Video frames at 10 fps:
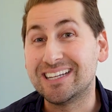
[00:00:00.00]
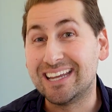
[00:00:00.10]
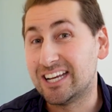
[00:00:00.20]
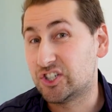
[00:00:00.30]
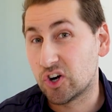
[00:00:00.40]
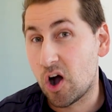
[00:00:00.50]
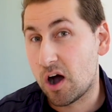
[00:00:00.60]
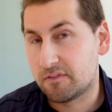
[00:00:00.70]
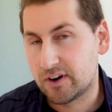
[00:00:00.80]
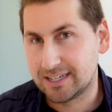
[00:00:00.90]
to get your
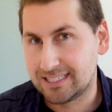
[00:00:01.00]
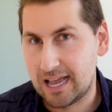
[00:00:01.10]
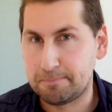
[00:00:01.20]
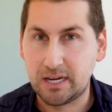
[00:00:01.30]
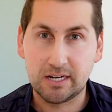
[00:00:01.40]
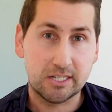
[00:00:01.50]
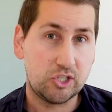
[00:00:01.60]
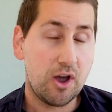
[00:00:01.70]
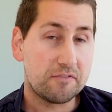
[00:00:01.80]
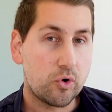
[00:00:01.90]
offer accepted.
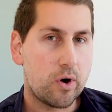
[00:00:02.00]
Because you have to